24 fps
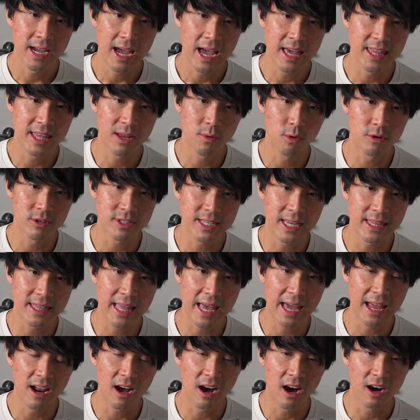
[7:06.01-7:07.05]
And then we'll send
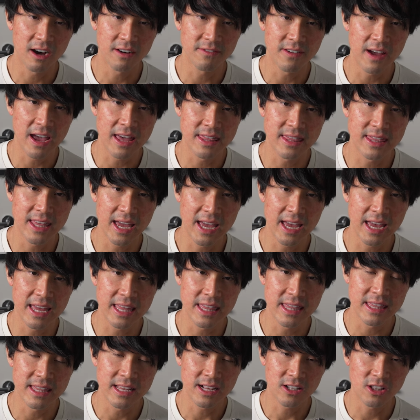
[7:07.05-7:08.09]
that off and
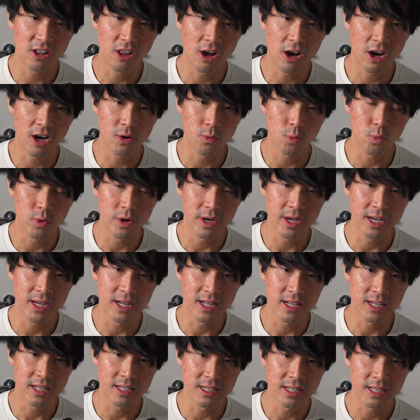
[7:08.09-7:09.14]
then Claude
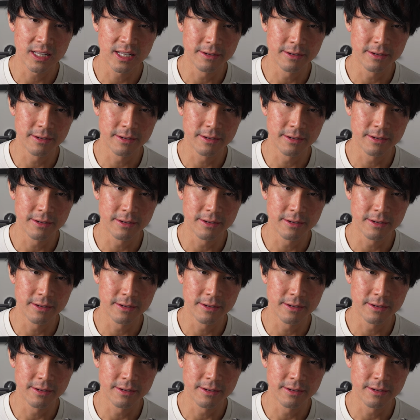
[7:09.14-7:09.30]
will